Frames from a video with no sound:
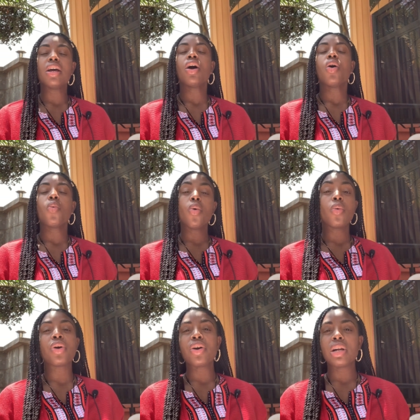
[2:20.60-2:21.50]
what
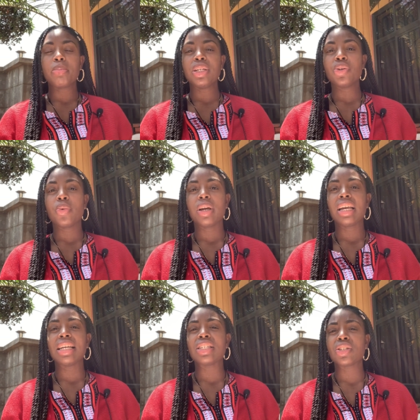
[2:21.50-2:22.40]
we're going to be doing
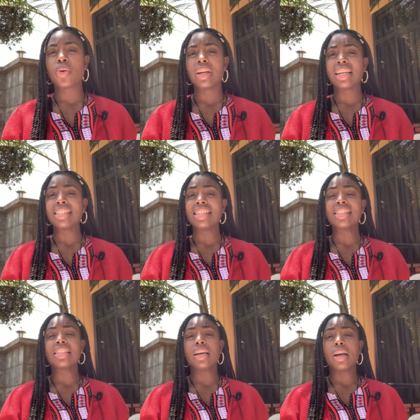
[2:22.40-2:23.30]
is it's going to
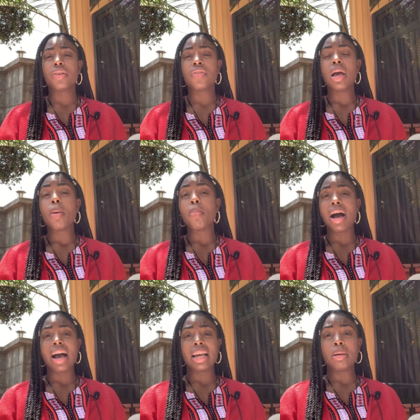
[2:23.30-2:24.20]
consist of
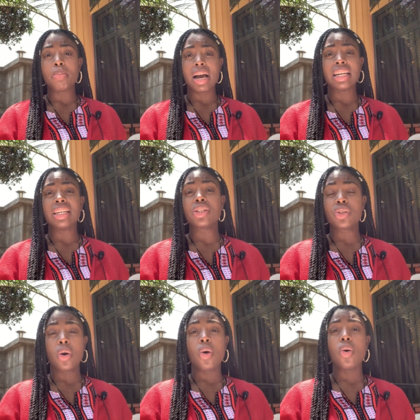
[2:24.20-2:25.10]
mind, body, and
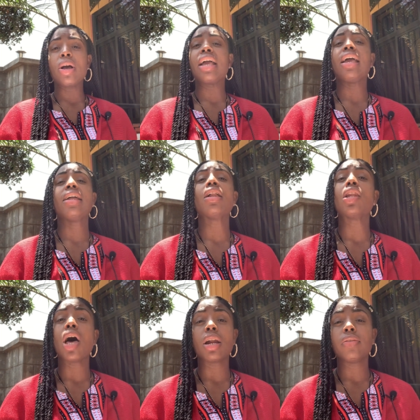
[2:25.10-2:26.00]
soul, and a
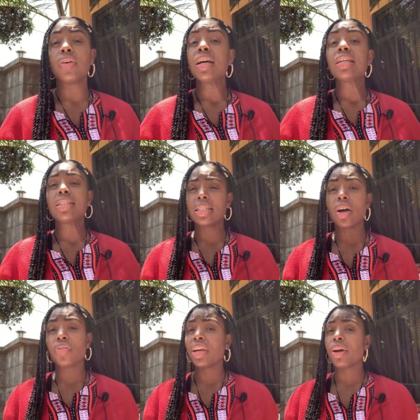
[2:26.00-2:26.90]
lot of
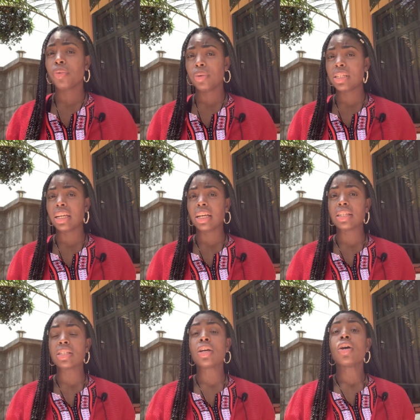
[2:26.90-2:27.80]
self care routines.
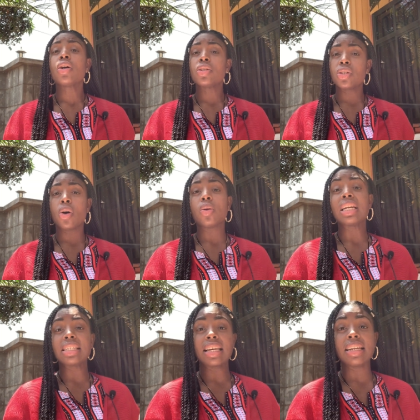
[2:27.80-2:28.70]
So
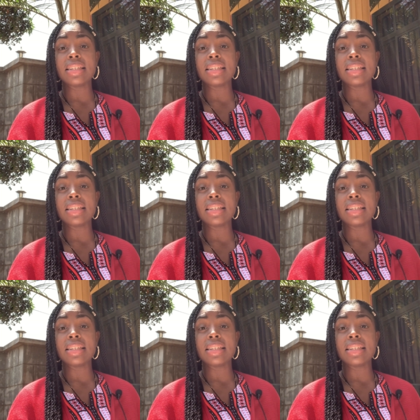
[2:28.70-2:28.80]
let's get into